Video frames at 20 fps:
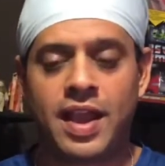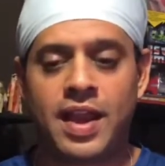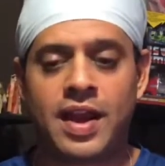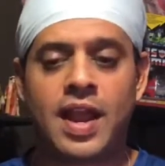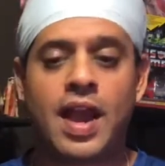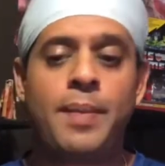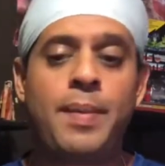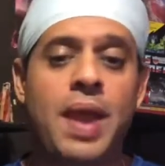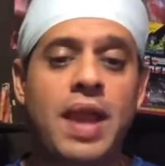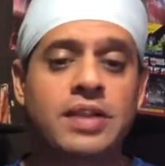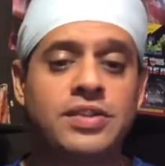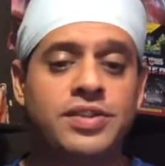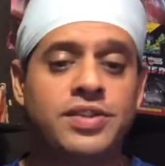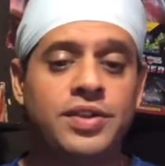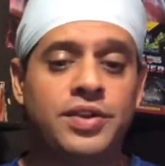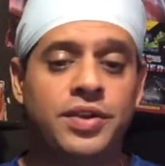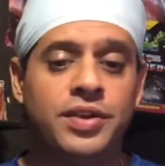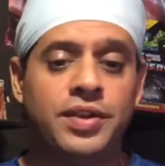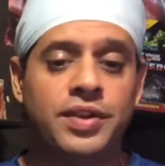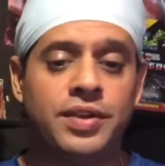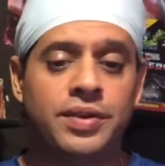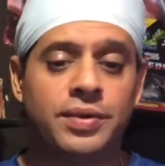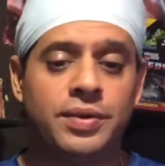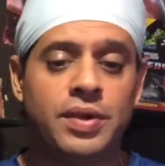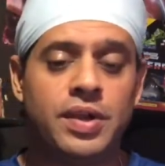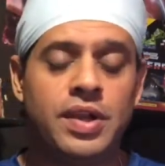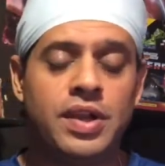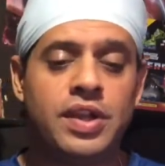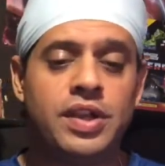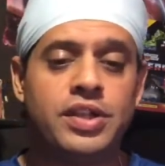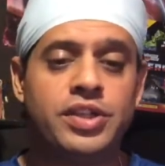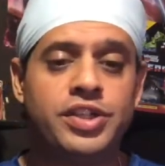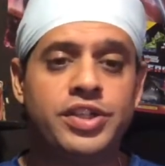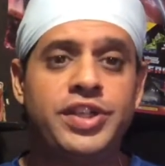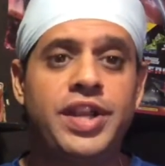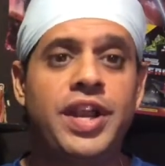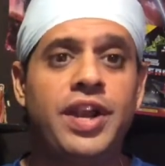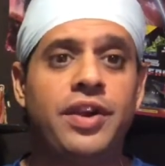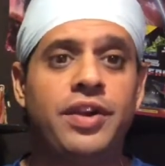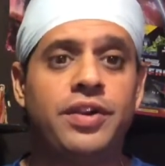I'm actually going to
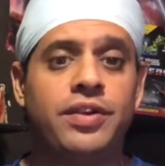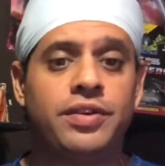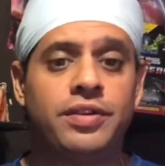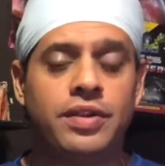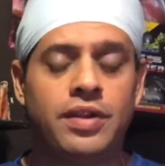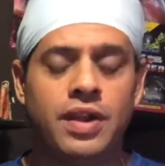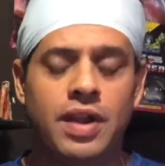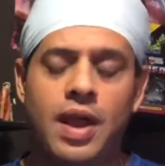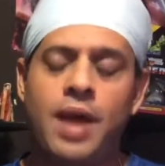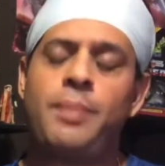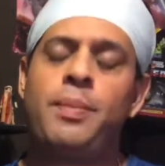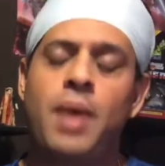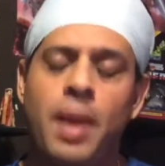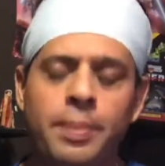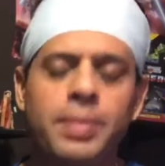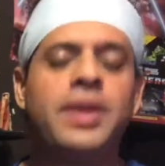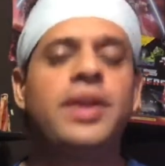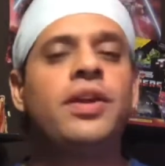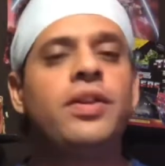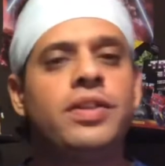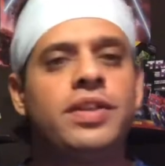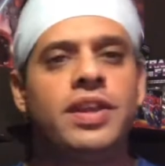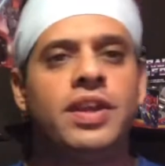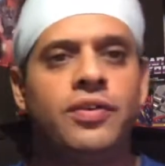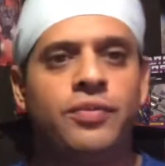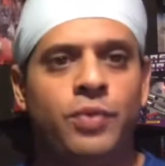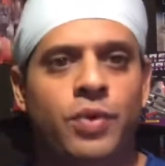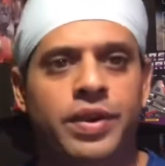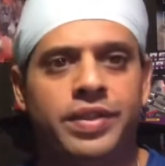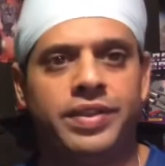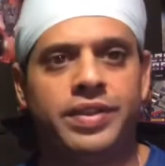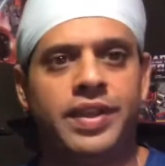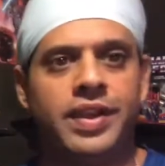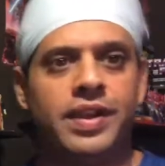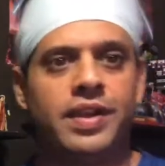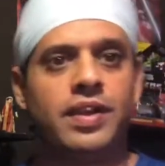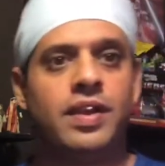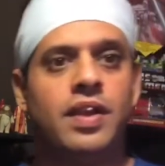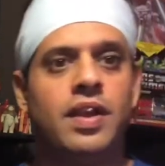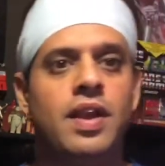share, I'm guilty of one
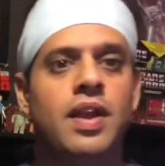thing.